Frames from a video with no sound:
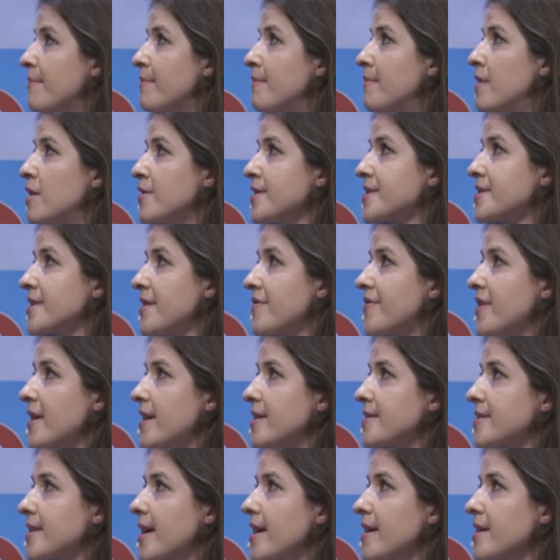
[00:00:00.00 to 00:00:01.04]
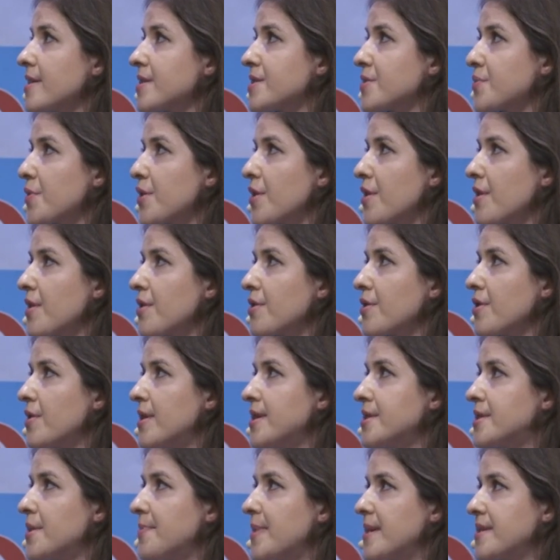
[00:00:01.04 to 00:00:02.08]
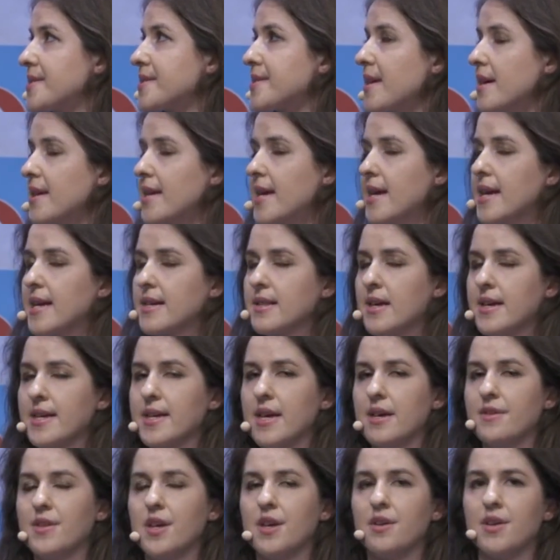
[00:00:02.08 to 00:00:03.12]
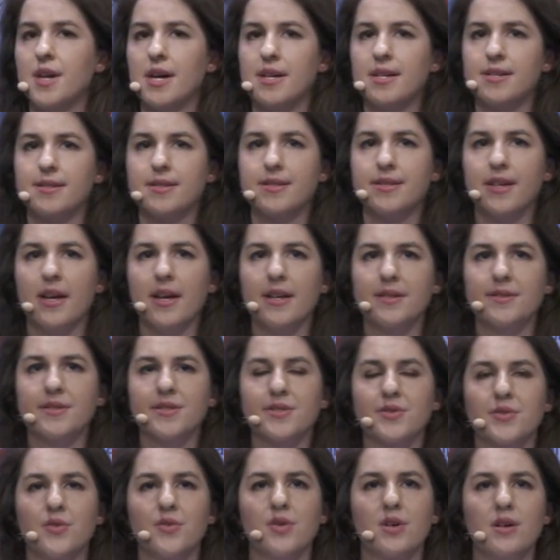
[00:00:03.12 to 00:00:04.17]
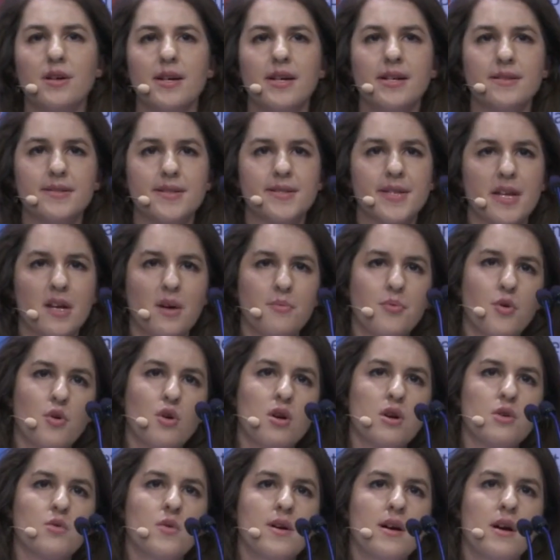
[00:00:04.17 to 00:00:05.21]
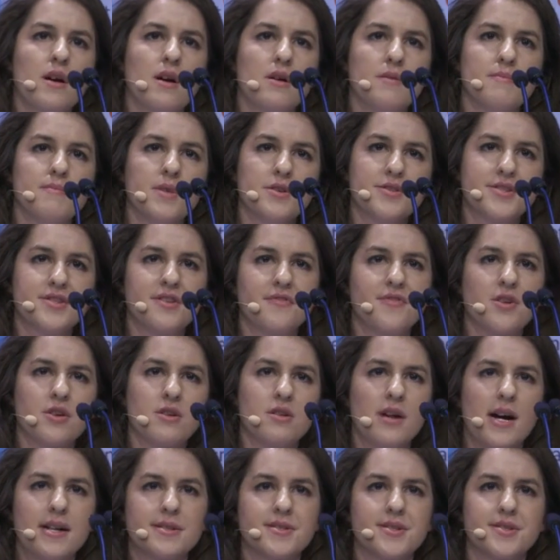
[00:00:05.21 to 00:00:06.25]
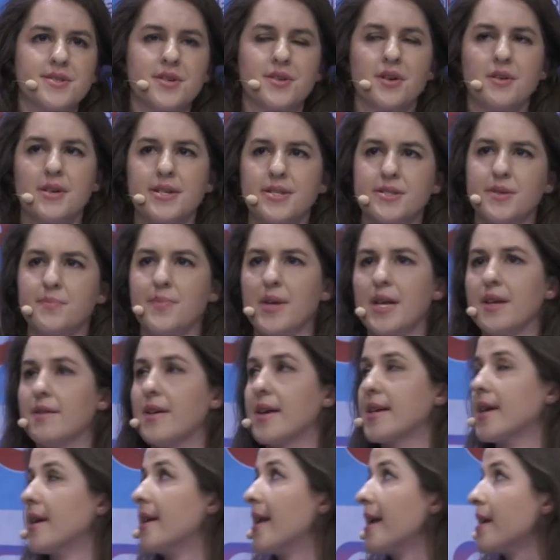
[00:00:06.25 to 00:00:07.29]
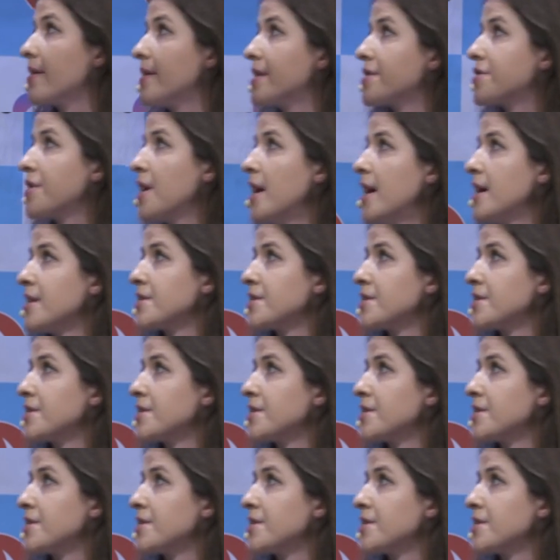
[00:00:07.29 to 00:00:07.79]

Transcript: Most of these kids were going to be studying like in the United States or in Singapore, where most of your classes are going to be like in English.